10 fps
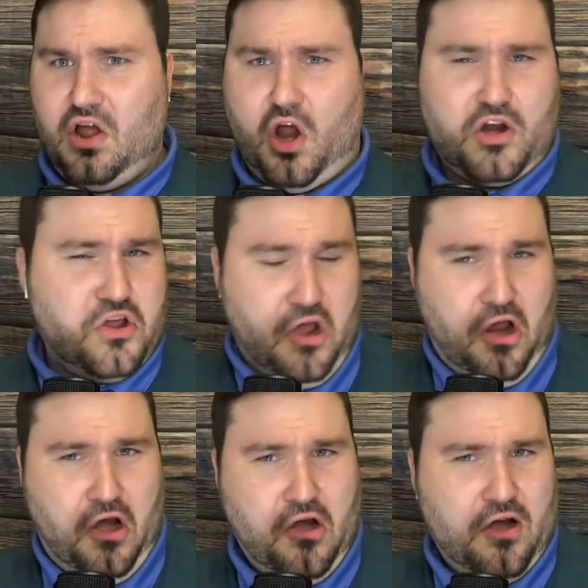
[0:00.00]
Are you
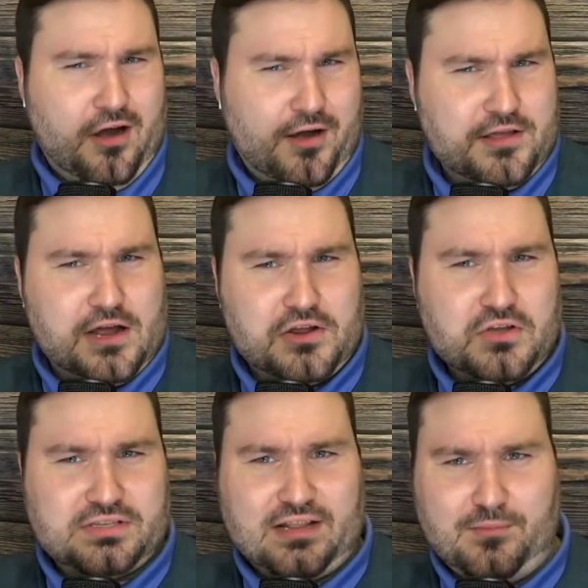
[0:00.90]

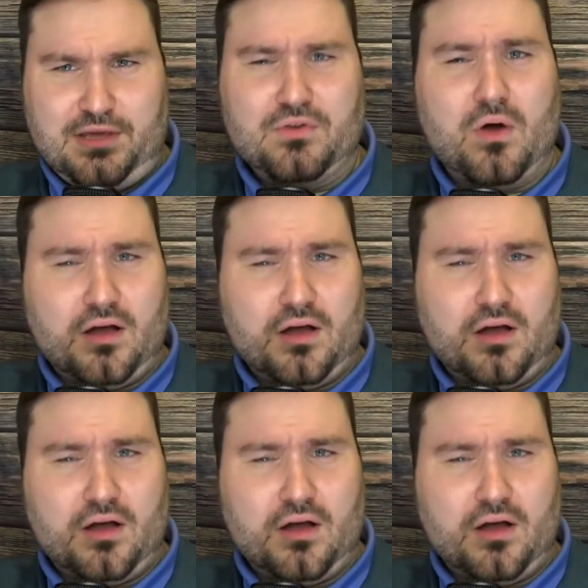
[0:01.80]
telling me you